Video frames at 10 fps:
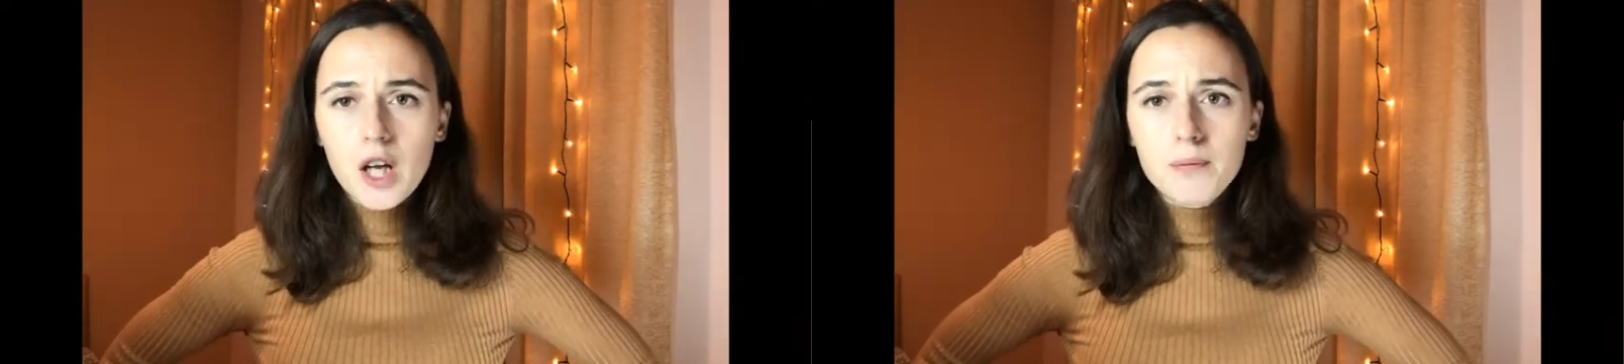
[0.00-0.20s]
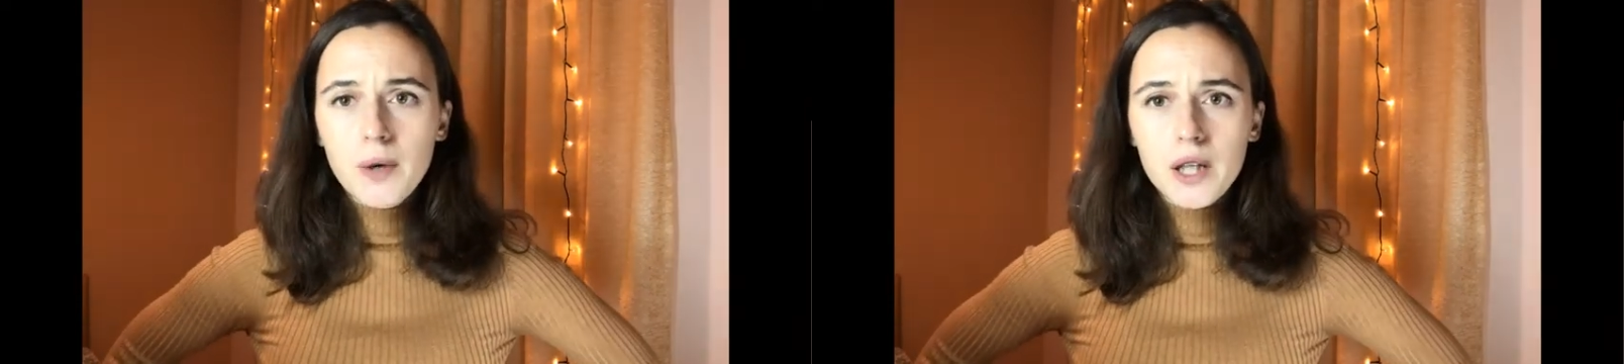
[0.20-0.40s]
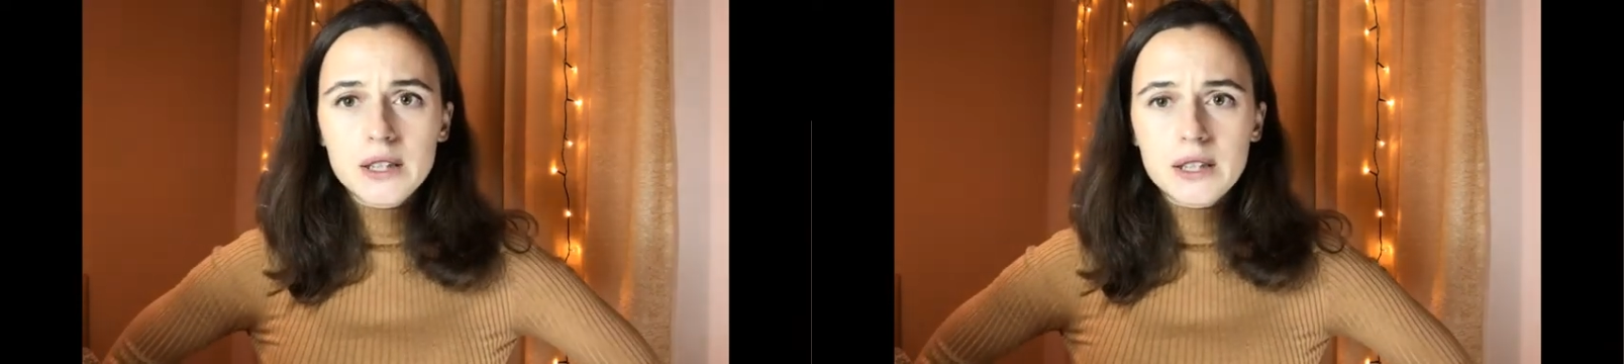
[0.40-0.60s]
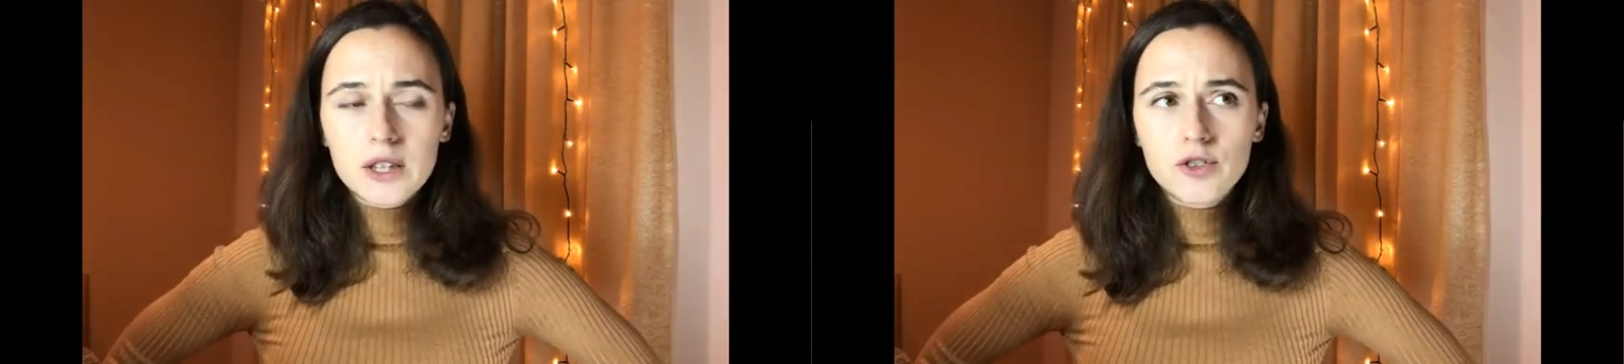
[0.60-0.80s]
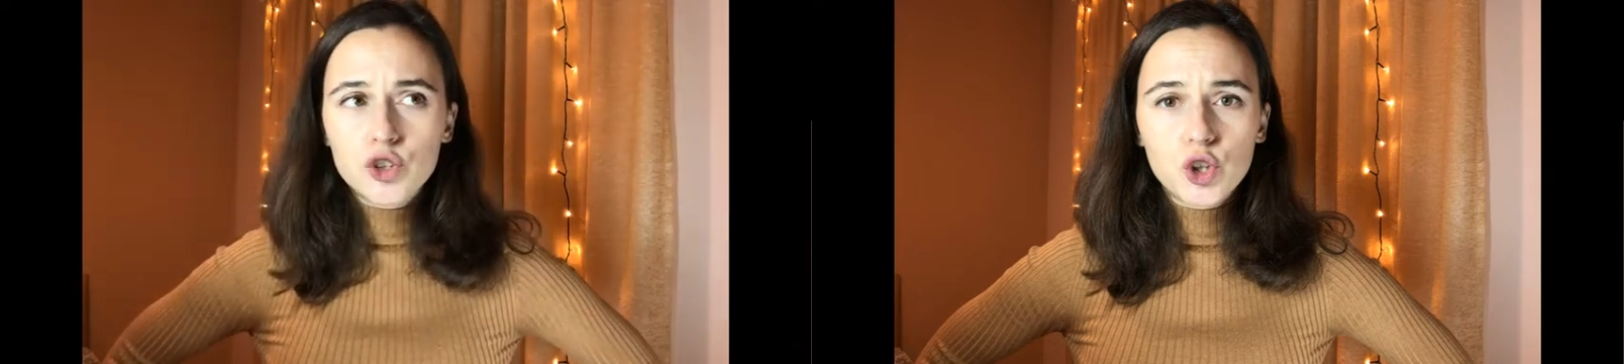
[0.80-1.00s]
But
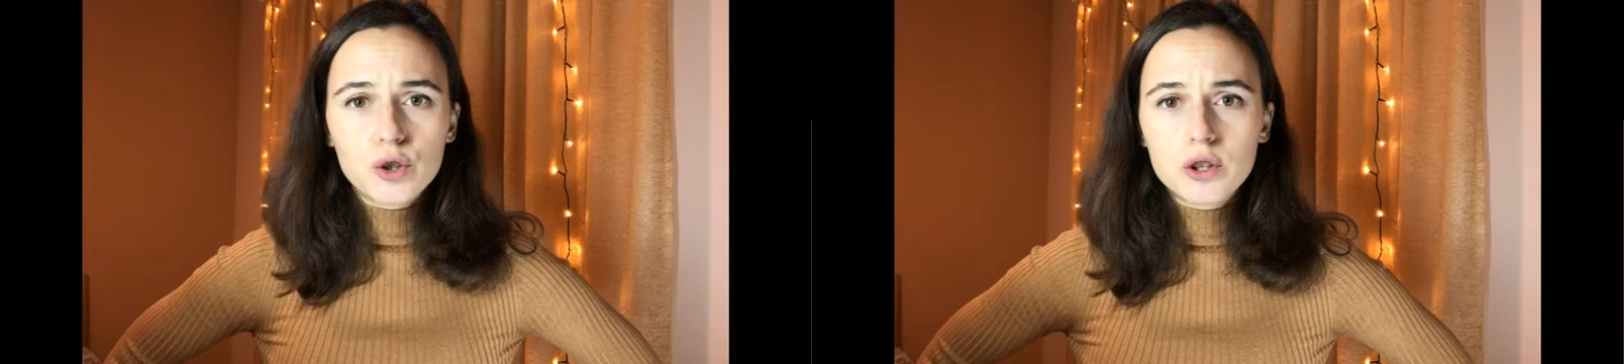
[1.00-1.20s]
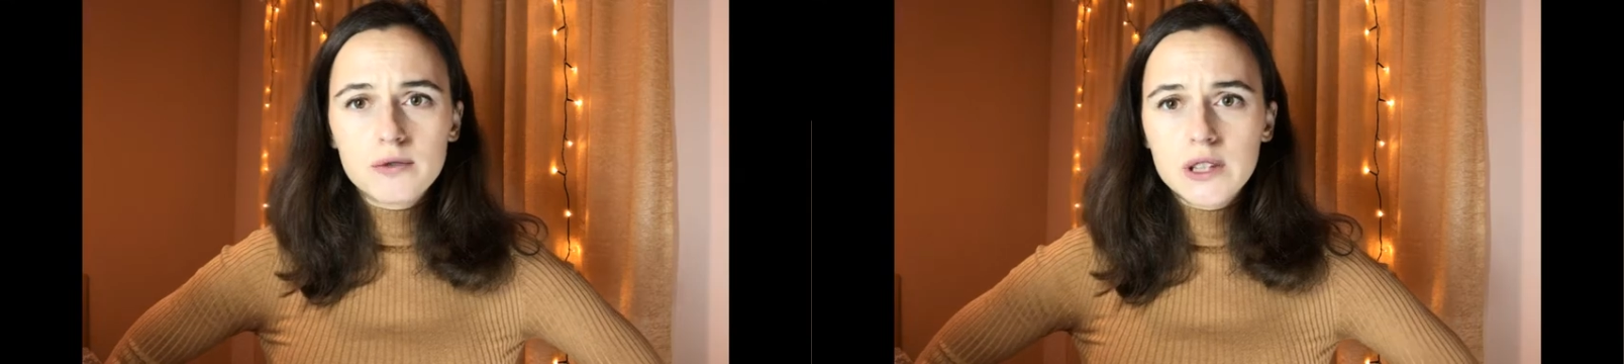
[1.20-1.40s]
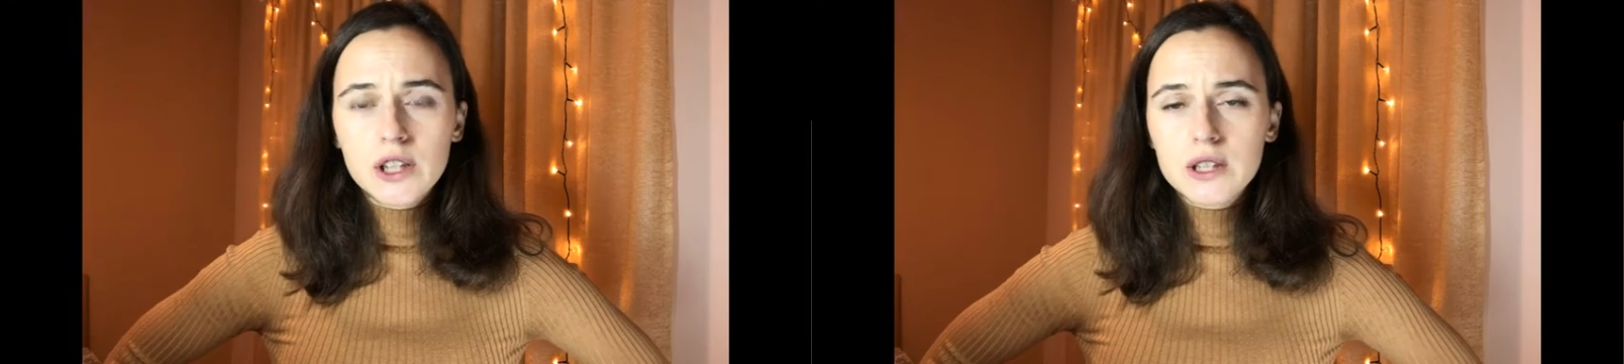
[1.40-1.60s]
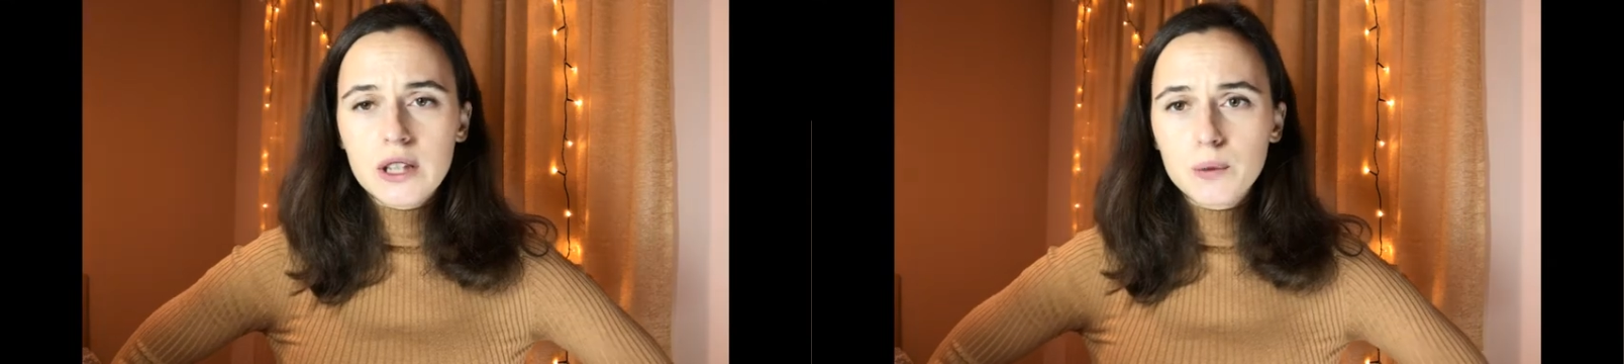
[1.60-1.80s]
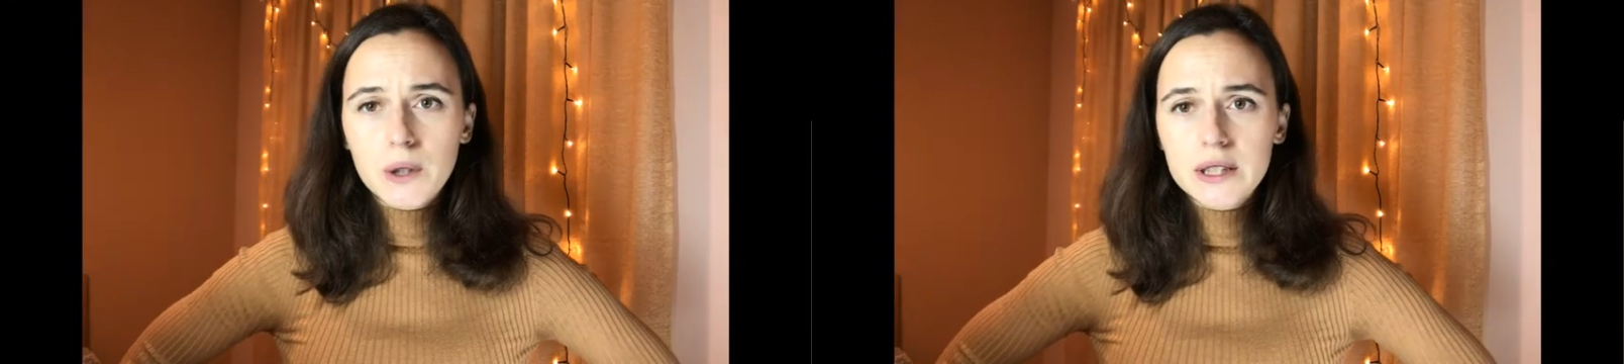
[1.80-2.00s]
if you don't do videos
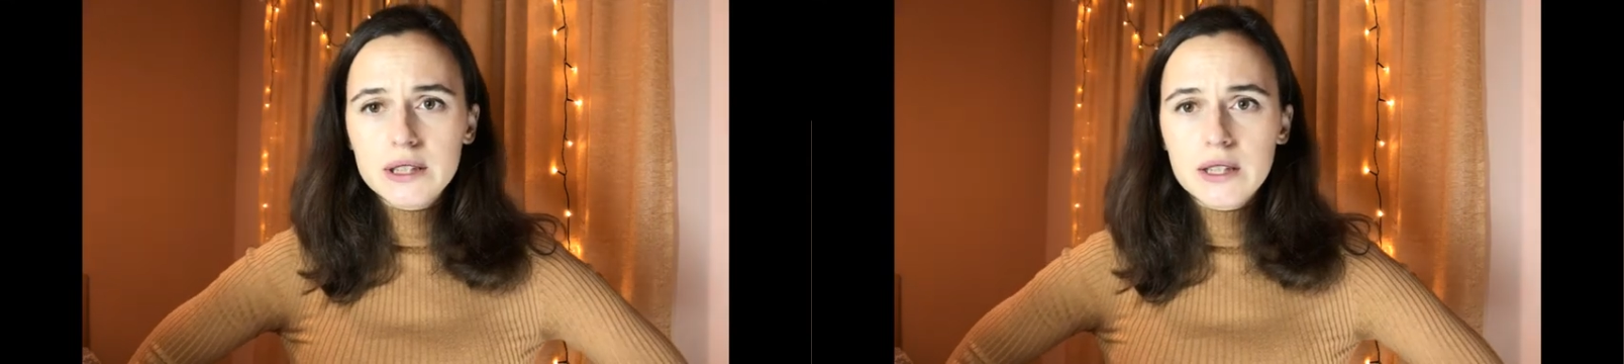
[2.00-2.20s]
anyways,